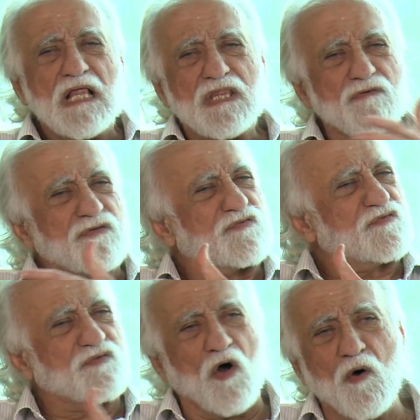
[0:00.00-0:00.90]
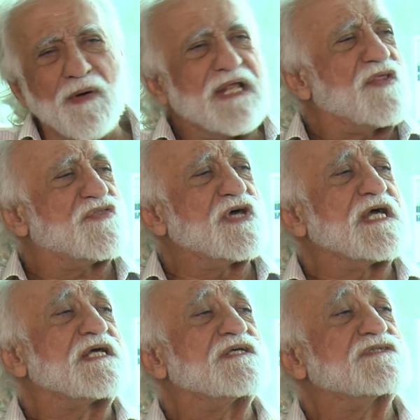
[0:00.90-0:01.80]
There are so many
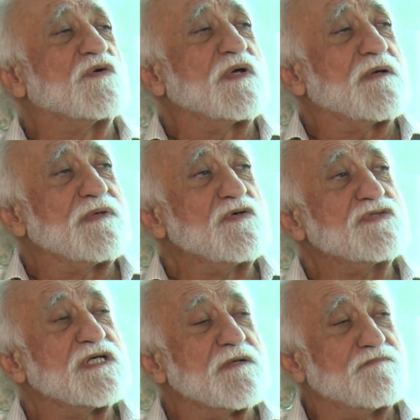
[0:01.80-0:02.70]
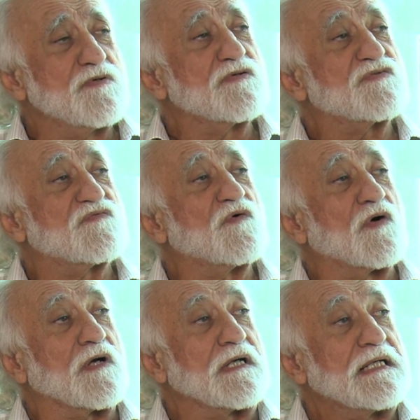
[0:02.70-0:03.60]
things that we can be using computers
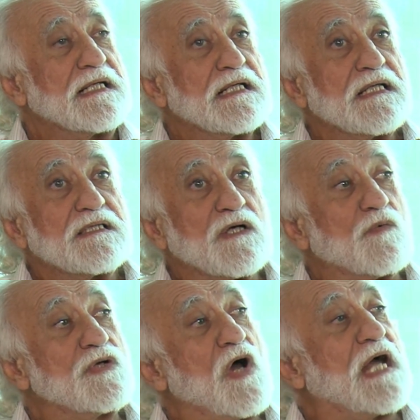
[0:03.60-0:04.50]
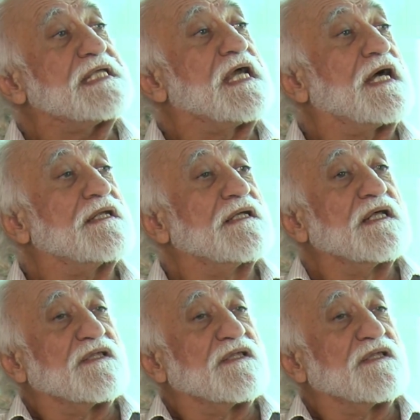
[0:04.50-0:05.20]
for that we're not yet.